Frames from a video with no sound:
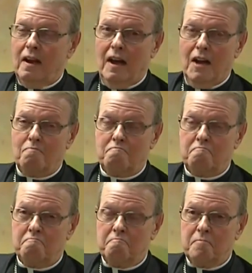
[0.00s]
Um,
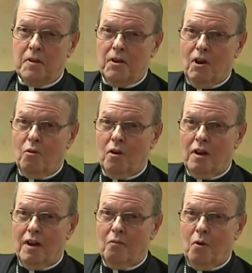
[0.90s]
you know,
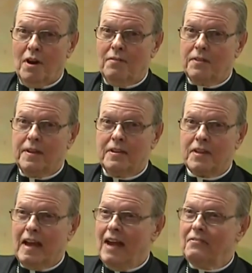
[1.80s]
uh, one of the
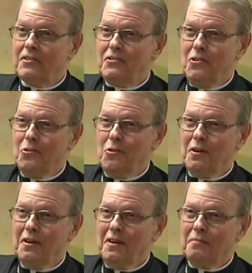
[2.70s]
things I have to do
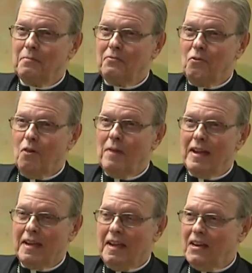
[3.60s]
before
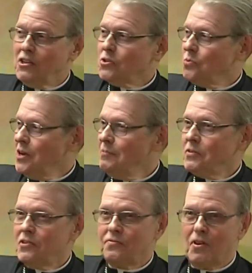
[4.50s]
making any
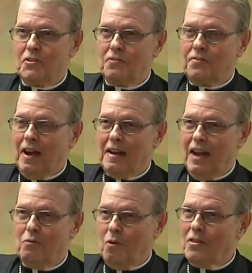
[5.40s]
sweeps is first to find
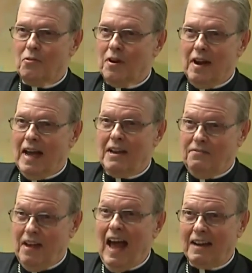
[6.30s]
out whether or not, in
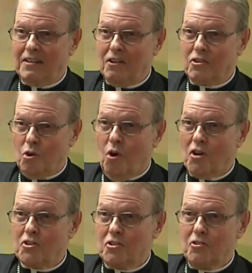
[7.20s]
fact, there's
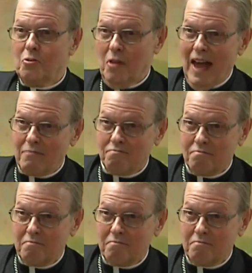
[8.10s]
cause to do that.